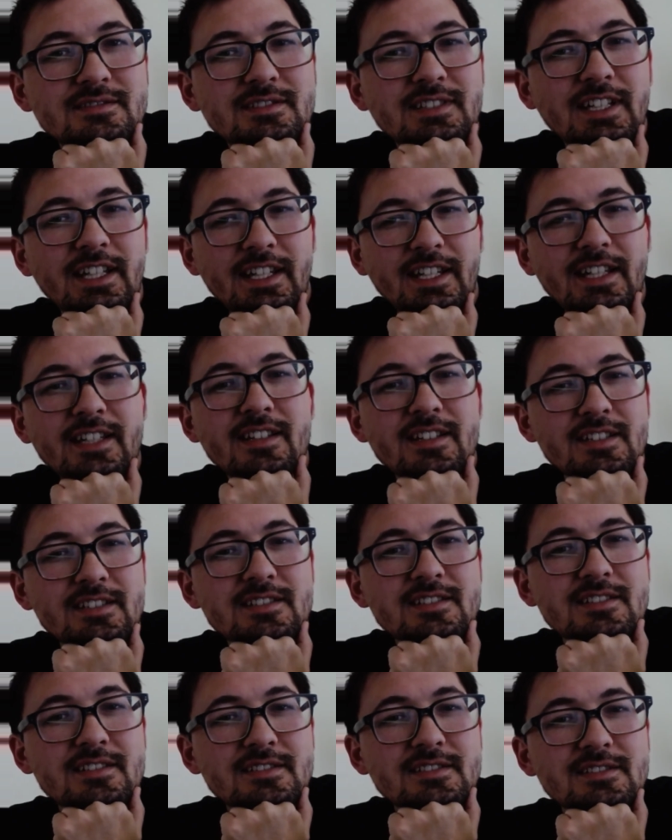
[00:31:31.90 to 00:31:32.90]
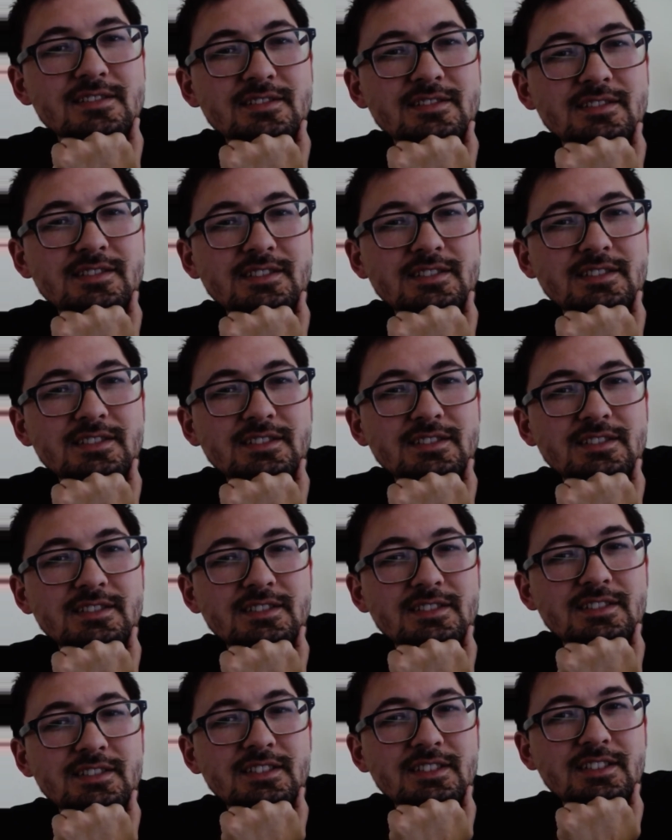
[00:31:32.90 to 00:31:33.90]
I hate this.
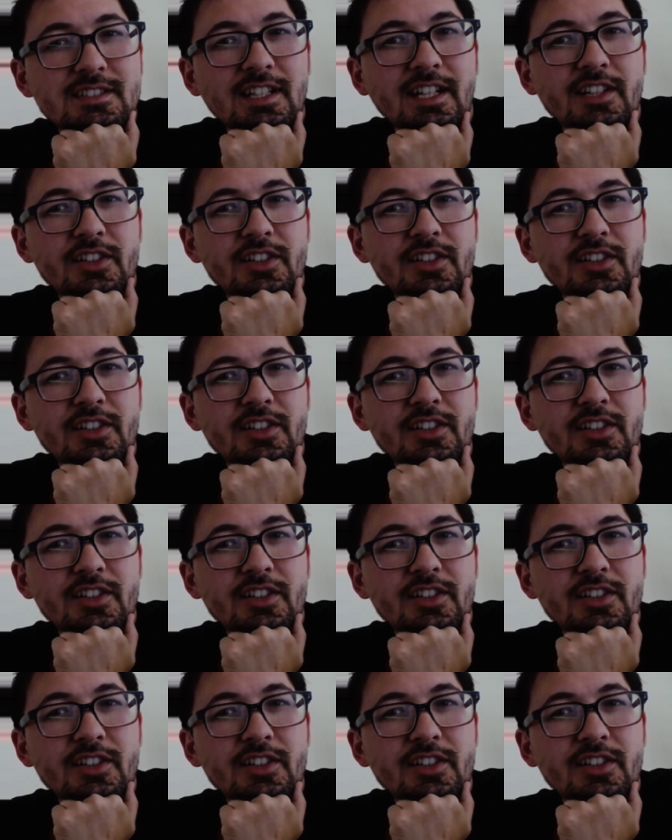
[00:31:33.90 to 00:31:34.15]
Because